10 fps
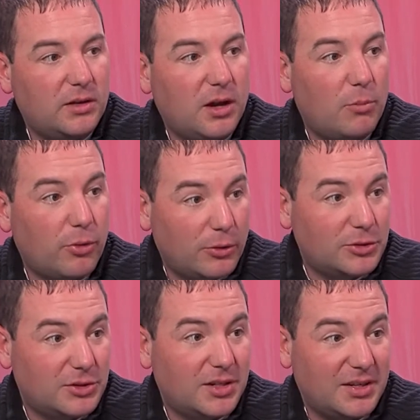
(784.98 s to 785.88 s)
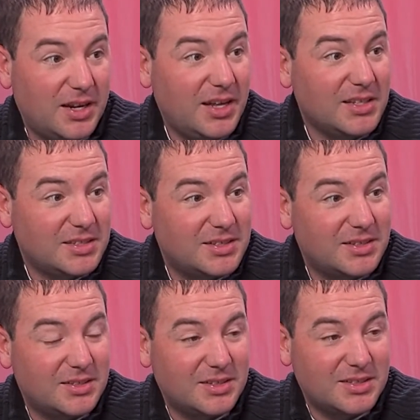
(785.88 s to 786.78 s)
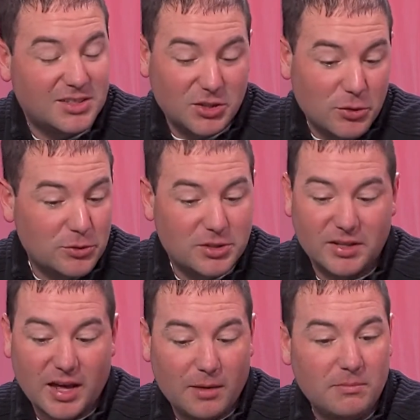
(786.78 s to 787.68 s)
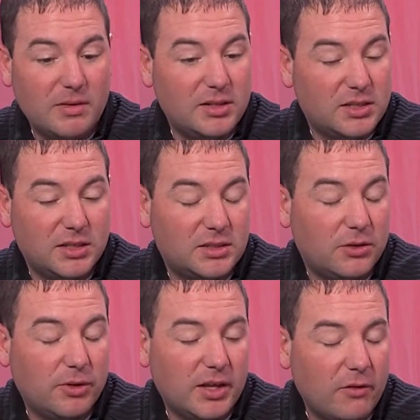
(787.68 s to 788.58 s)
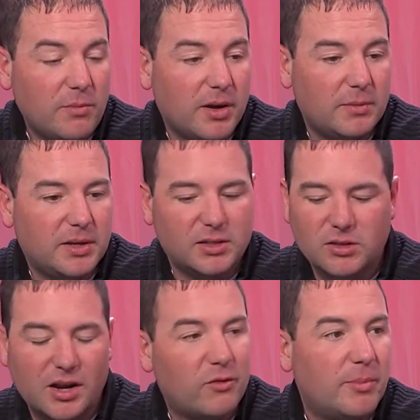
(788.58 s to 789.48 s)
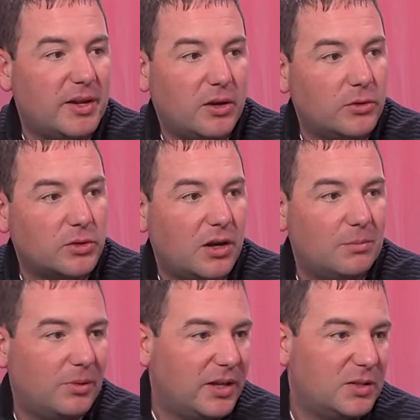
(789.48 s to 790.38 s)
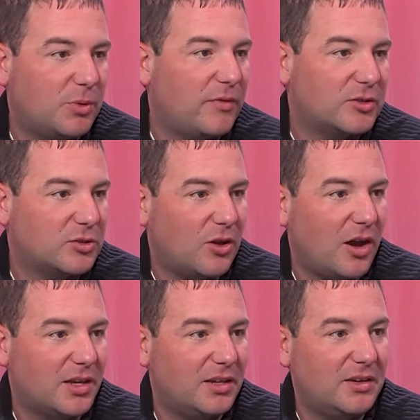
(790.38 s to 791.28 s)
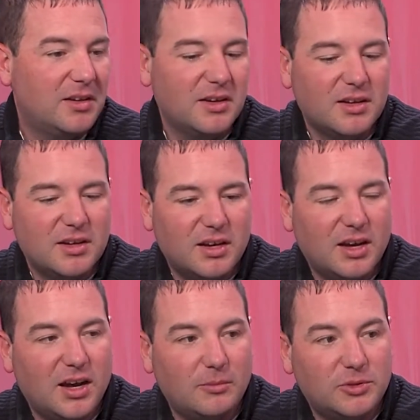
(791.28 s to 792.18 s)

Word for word: really important. It. it is to me, to you, to them, yeah. to, to really everybody, because not everybody goes on and plays professional hockey. That, uh, um,